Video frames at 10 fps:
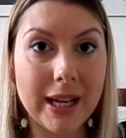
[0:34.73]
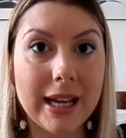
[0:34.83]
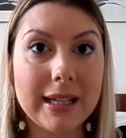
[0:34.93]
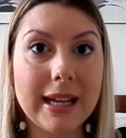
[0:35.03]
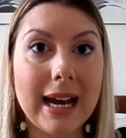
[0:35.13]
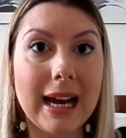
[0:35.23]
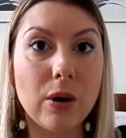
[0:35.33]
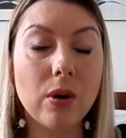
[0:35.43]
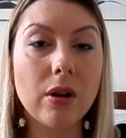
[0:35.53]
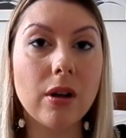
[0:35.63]

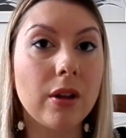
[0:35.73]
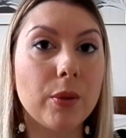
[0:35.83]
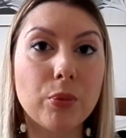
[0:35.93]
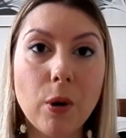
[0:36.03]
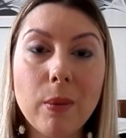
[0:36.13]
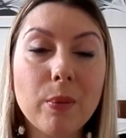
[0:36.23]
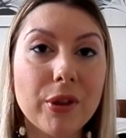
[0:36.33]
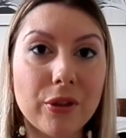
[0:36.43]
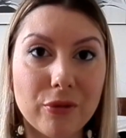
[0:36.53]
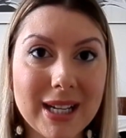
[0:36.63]
Now, the problem
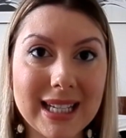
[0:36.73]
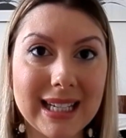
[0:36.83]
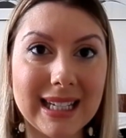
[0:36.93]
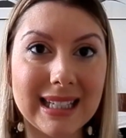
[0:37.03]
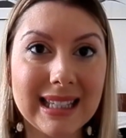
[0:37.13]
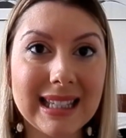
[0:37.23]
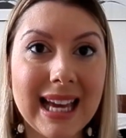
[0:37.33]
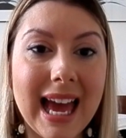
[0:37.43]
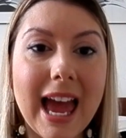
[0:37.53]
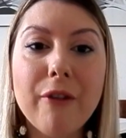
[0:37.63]
with threading is,
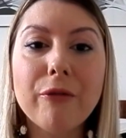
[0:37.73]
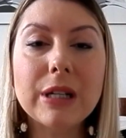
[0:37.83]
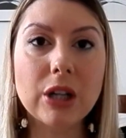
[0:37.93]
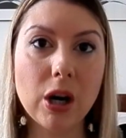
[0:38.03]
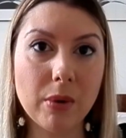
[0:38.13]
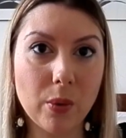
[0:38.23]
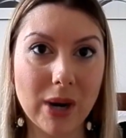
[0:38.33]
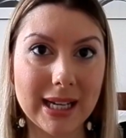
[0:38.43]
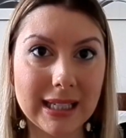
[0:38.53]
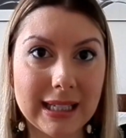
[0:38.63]
every time I
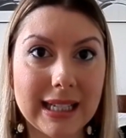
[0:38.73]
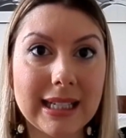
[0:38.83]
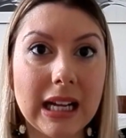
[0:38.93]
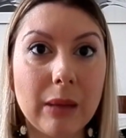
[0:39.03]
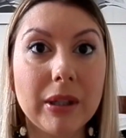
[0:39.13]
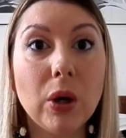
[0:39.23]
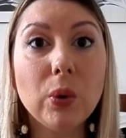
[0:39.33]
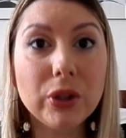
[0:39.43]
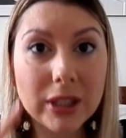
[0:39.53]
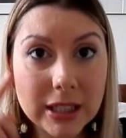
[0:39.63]
went, they'd tell me,
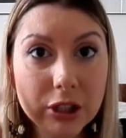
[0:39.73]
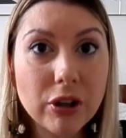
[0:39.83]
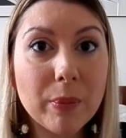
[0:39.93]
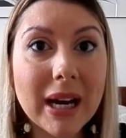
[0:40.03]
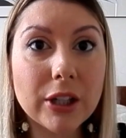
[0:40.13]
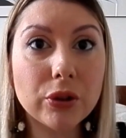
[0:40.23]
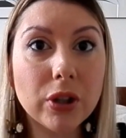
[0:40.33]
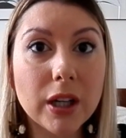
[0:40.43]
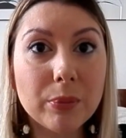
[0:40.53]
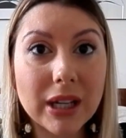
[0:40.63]
oh, you need to grow back
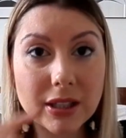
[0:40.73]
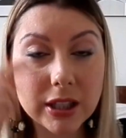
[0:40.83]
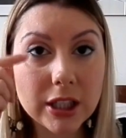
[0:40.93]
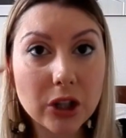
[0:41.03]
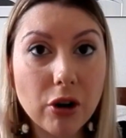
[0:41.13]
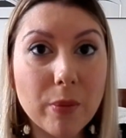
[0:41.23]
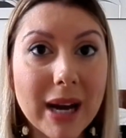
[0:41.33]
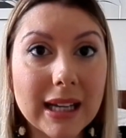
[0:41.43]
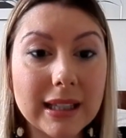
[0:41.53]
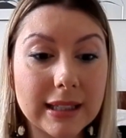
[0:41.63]
your eyebrows, you need to grow
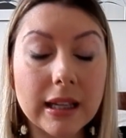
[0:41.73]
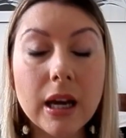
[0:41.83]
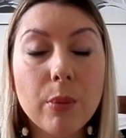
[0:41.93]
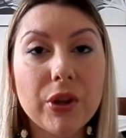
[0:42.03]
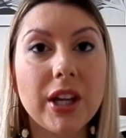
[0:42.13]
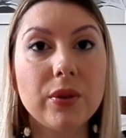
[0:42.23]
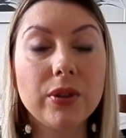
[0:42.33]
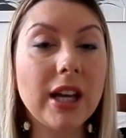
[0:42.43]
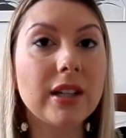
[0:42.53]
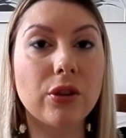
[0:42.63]
back this. But
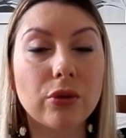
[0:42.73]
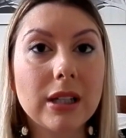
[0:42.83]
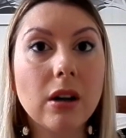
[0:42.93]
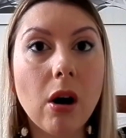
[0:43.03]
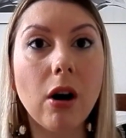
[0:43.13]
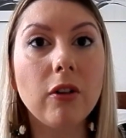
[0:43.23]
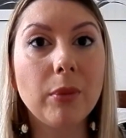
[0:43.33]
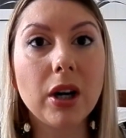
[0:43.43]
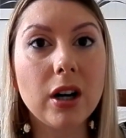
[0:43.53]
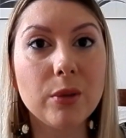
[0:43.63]
they'd thread half
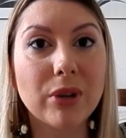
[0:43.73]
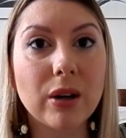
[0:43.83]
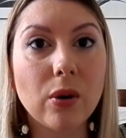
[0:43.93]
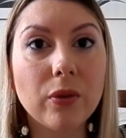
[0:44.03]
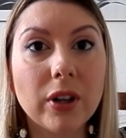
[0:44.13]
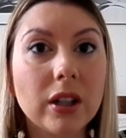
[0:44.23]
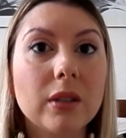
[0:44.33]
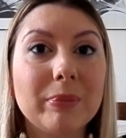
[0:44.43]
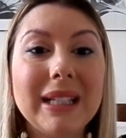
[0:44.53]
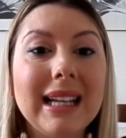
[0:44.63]
my eyebrow off, and
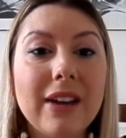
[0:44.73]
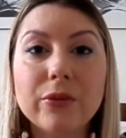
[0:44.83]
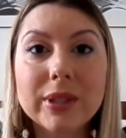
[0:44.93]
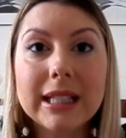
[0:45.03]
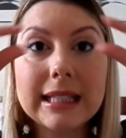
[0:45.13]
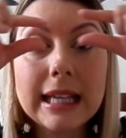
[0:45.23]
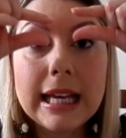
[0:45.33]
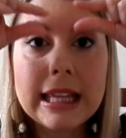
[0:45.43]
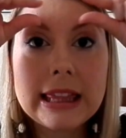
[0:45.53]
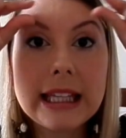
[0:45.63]
I'd be left with these
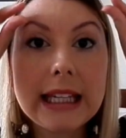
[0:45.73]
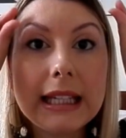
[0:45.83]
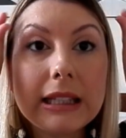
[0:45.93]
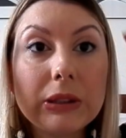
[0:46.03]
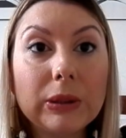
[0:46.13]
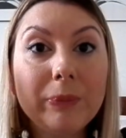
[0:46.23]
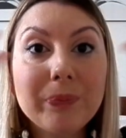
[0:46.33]
thin little